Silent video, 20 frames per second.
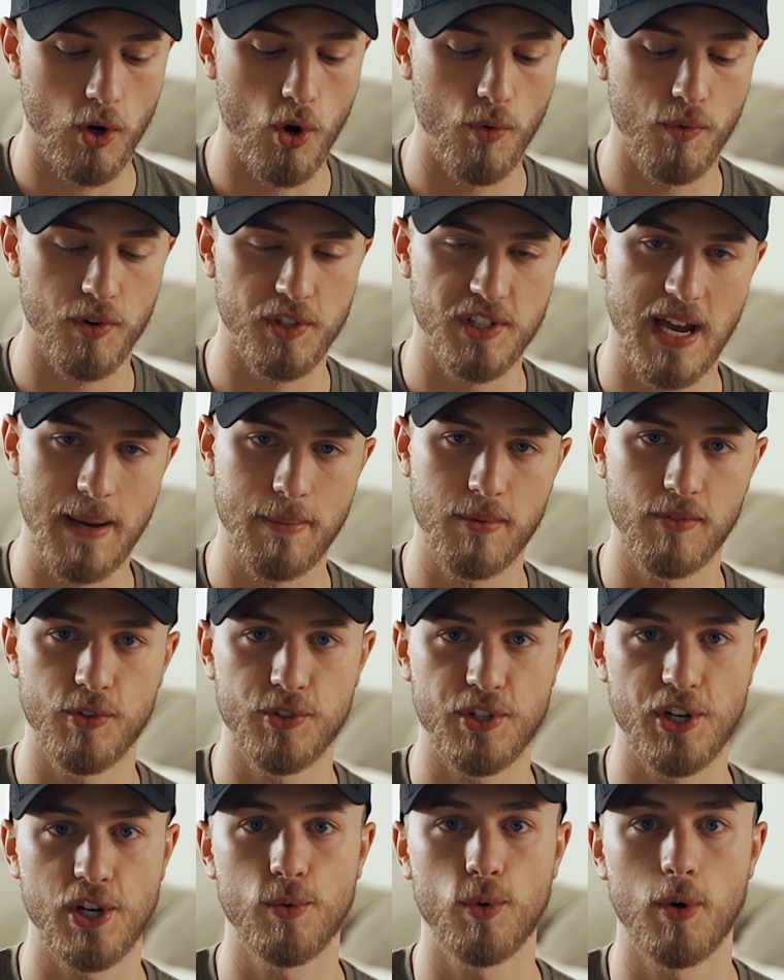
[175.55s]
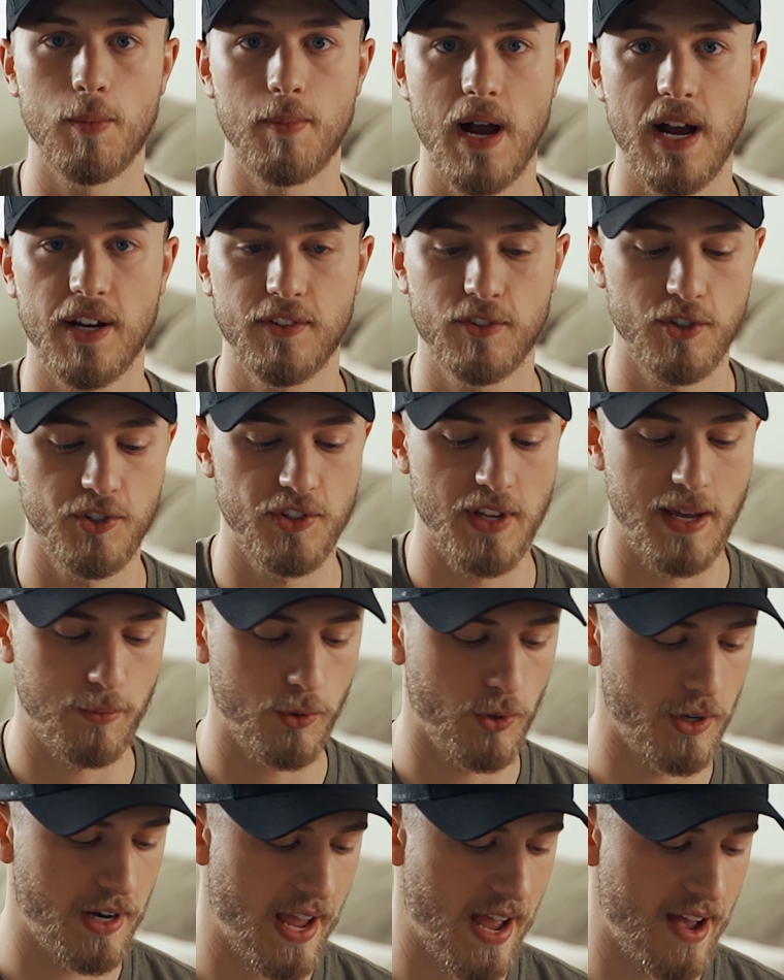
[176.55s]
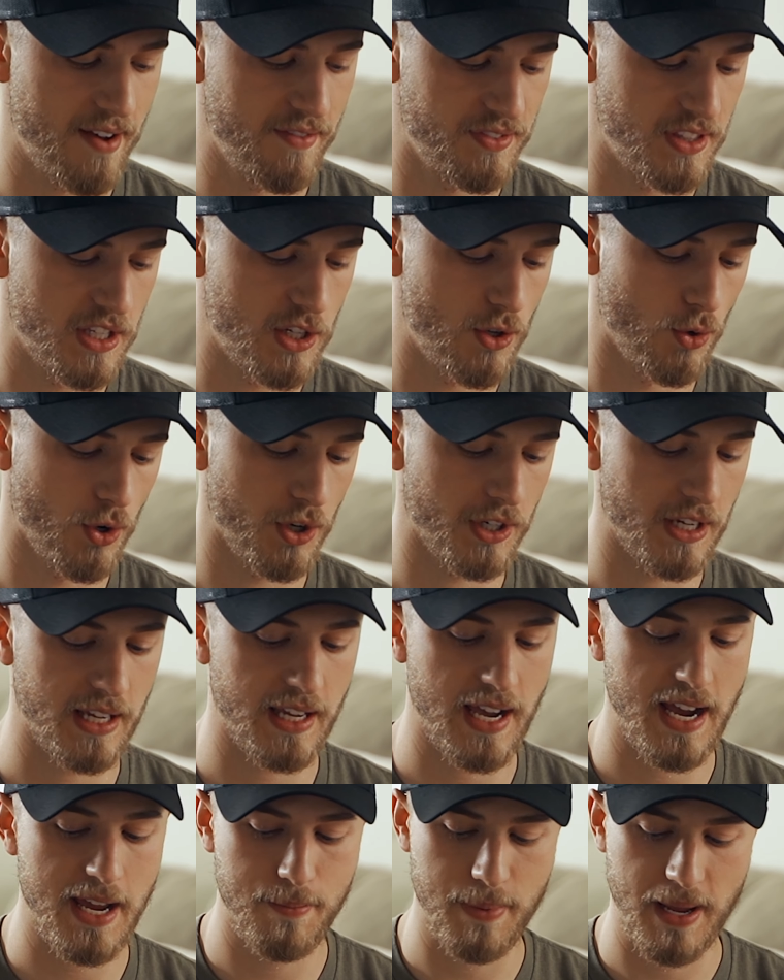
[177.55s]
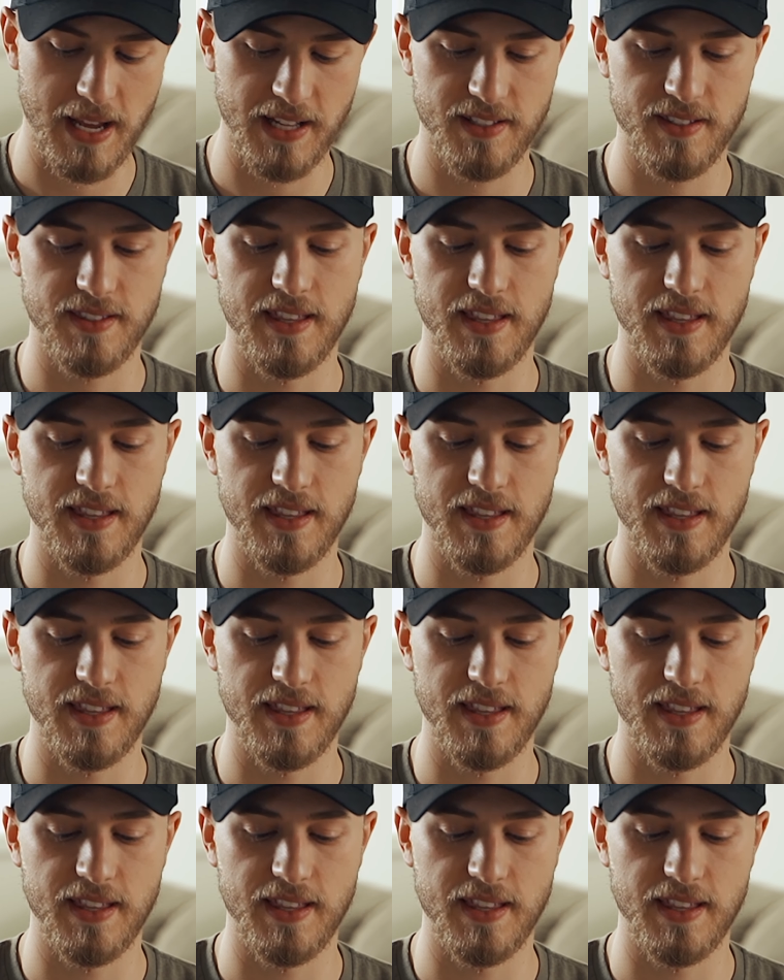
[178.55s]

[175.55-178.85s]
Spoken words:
Over top of those Aerowool boxers, I'm going to have the Corrugate guide pants.